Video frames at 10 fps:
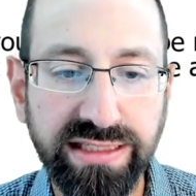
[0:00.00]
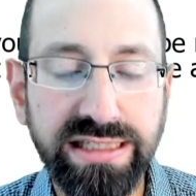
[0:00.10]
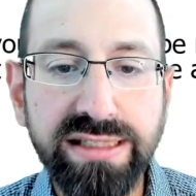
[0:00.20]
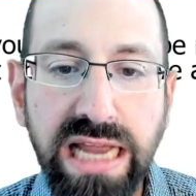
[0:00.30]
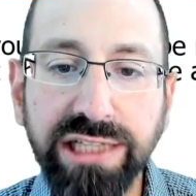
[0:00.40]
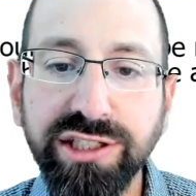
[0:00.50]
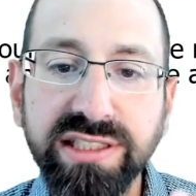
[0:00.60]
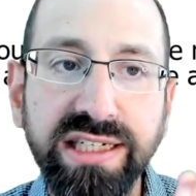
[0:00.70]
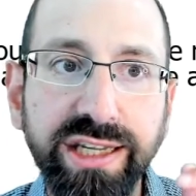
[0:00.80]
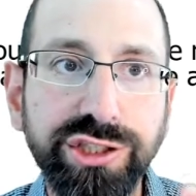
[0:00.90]
It's not
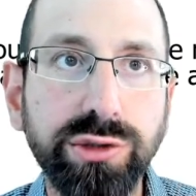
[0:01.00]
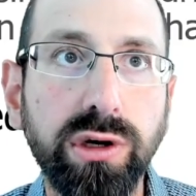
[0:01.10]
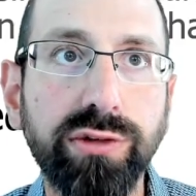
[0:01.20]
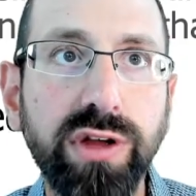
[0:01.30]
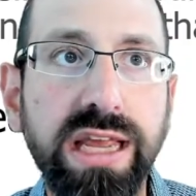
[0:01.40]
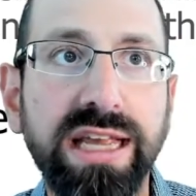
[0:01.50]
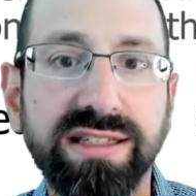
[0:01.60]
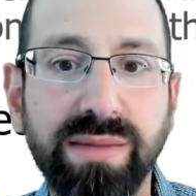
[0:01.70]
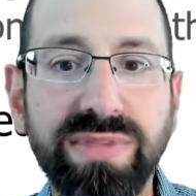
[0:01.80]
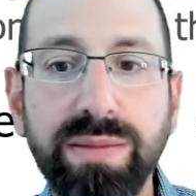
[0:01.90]
just an issue of
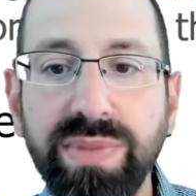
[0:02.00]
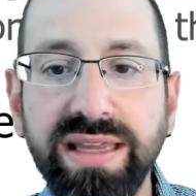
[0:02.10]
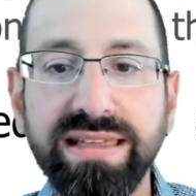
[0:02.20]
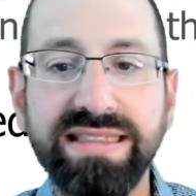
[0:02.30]
something being